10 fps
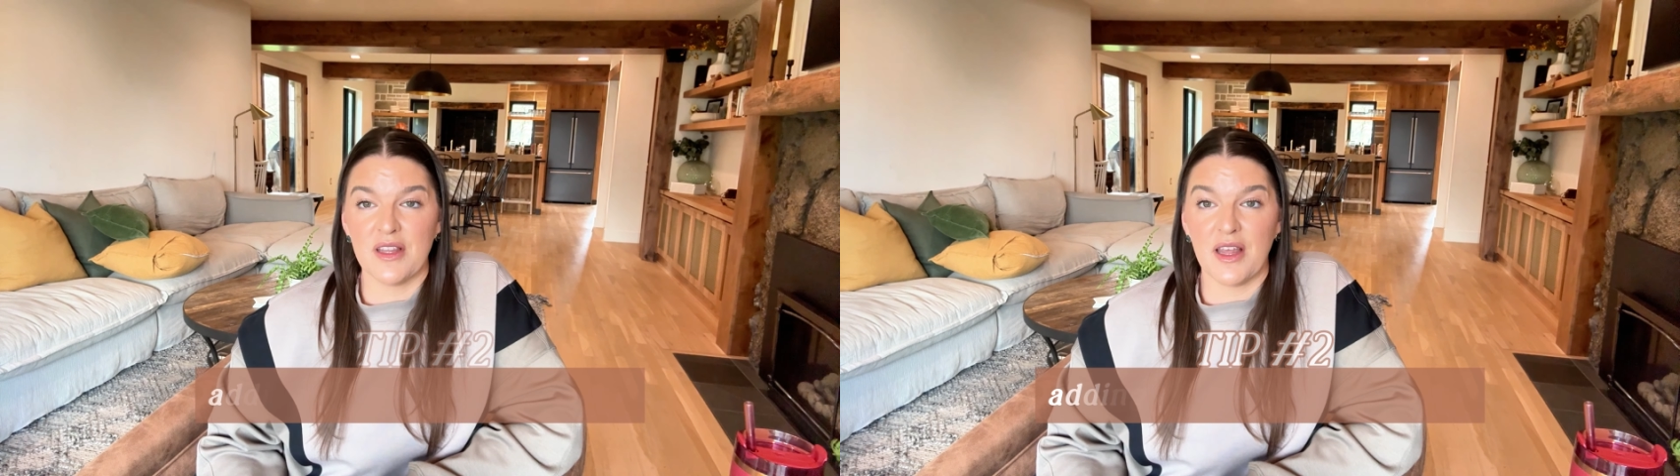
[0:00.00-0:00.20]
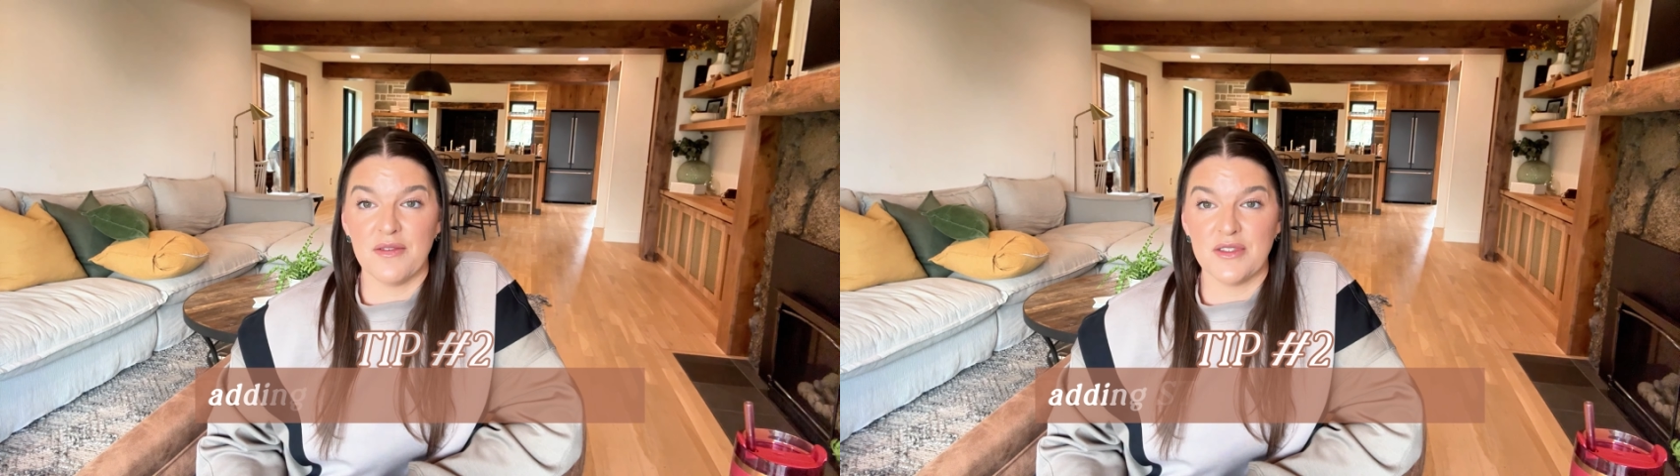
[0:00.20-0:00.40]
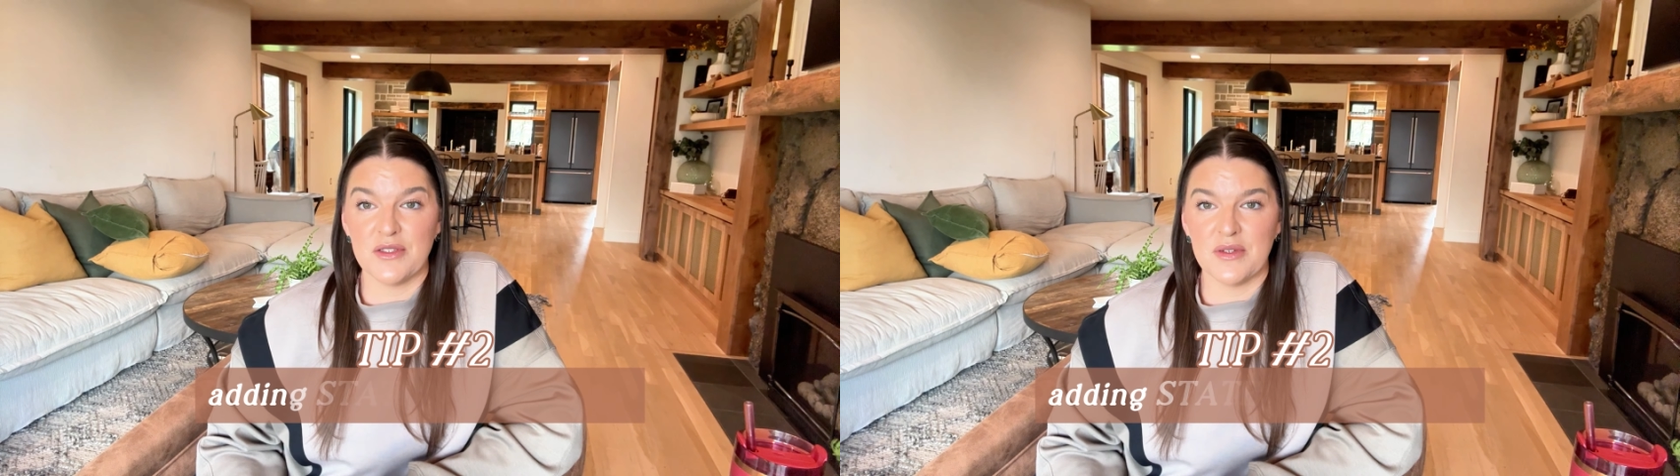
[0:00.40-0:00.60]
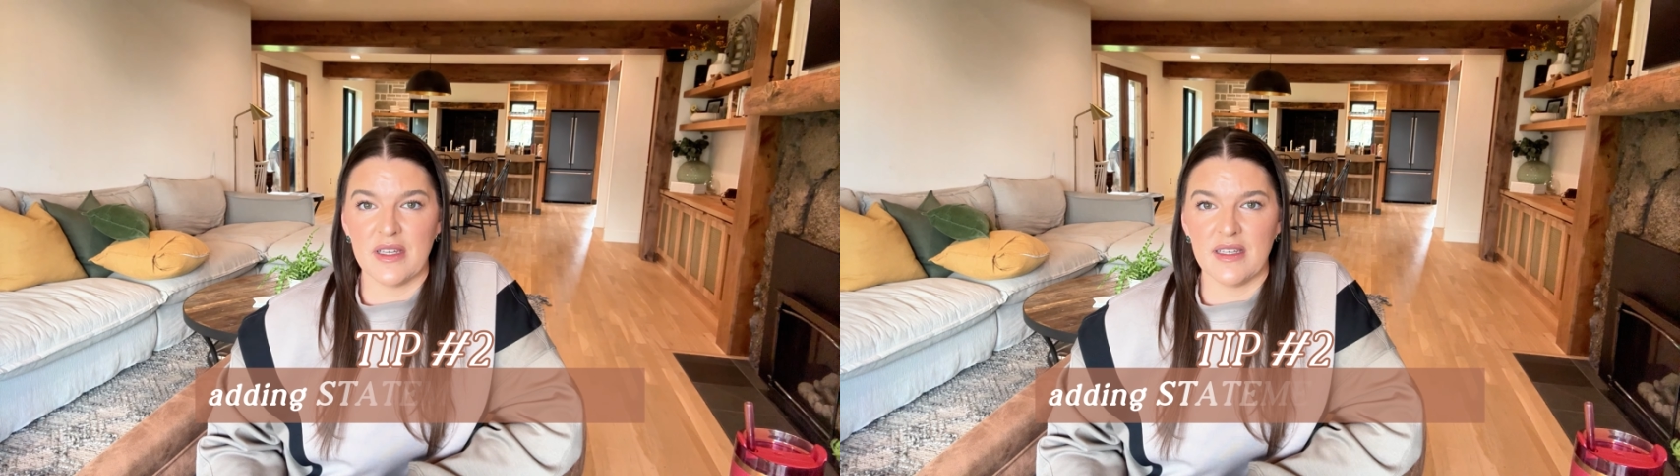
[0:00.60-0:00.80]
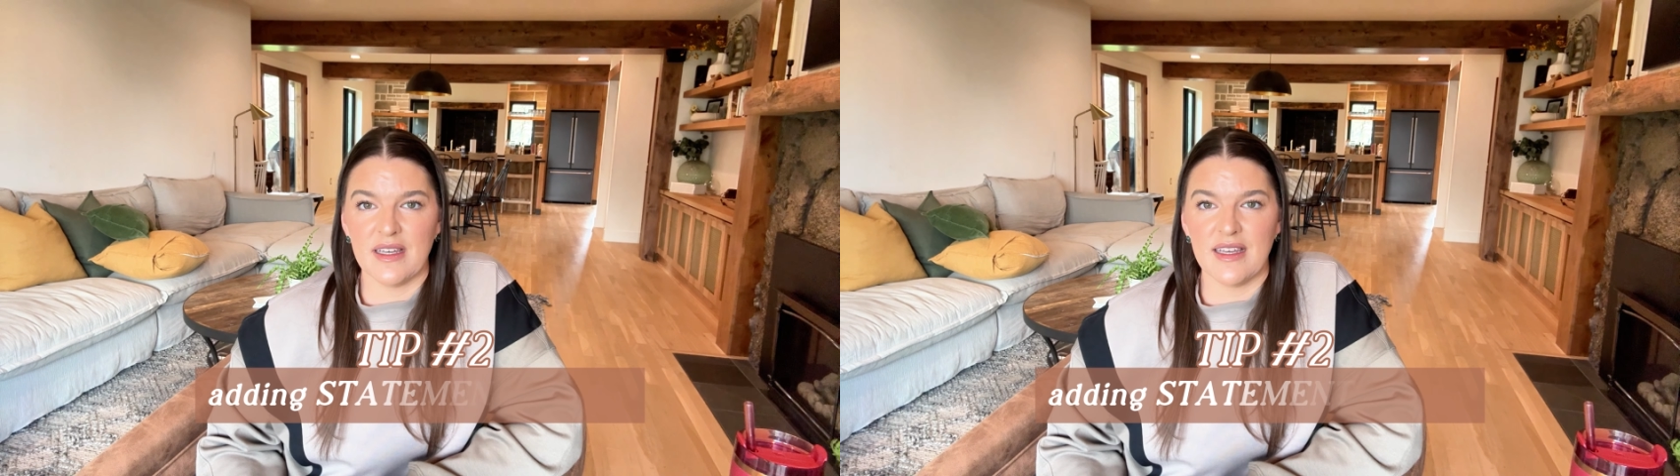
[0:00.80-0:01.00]
love
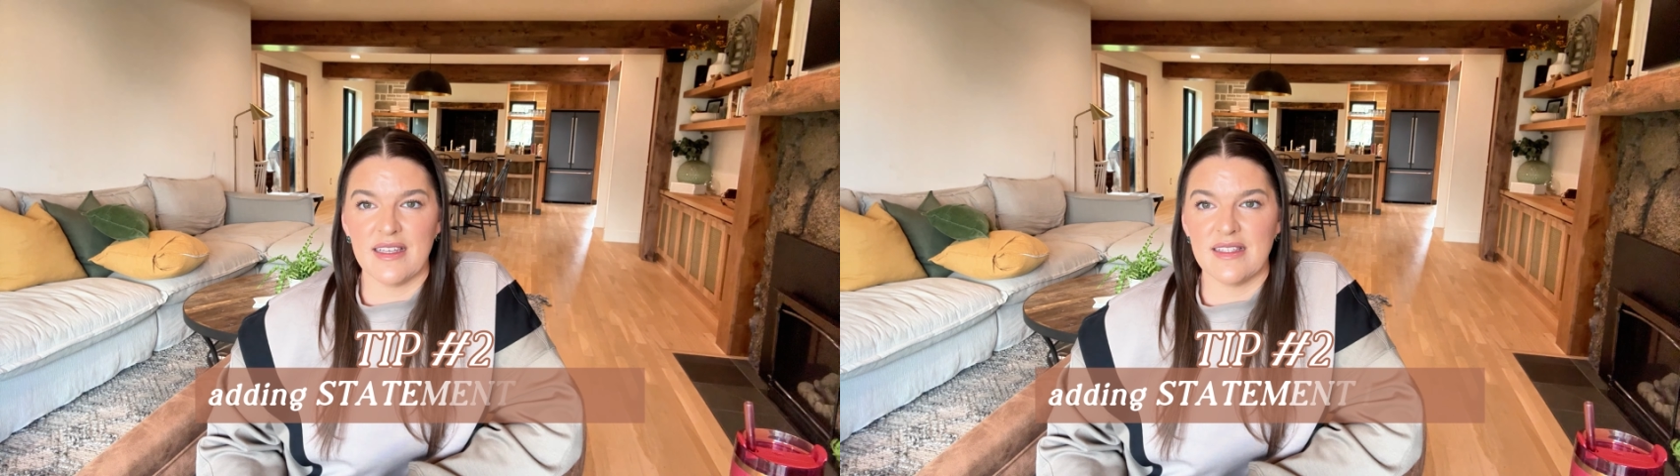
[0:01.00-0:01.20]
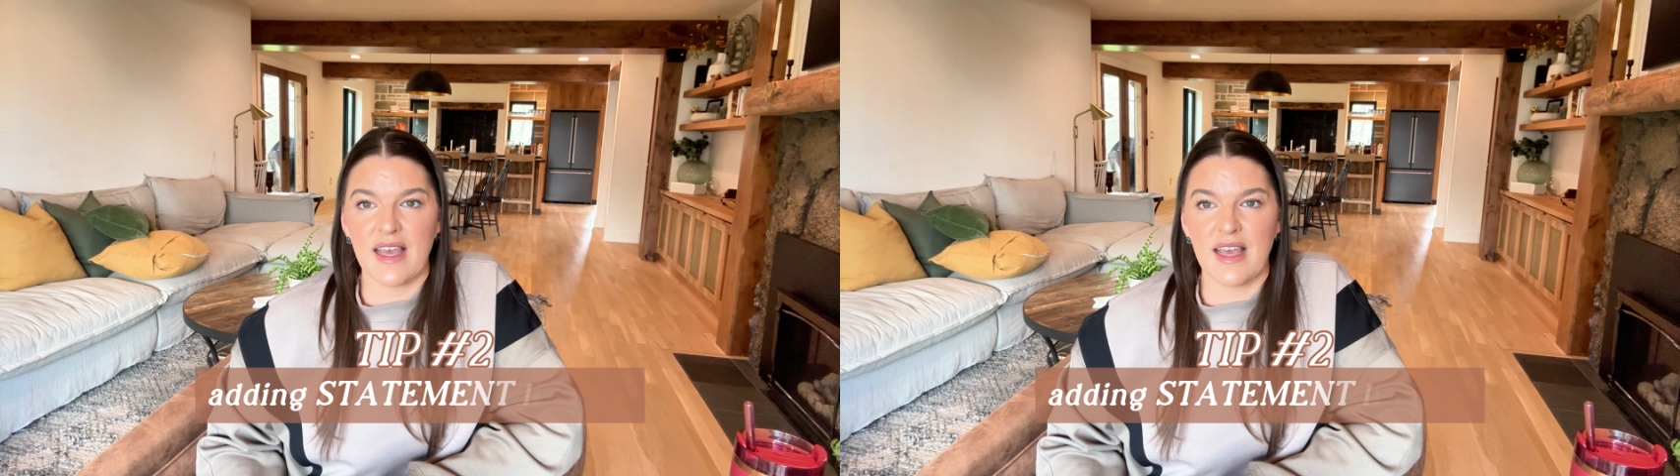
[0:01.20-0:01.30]
doing is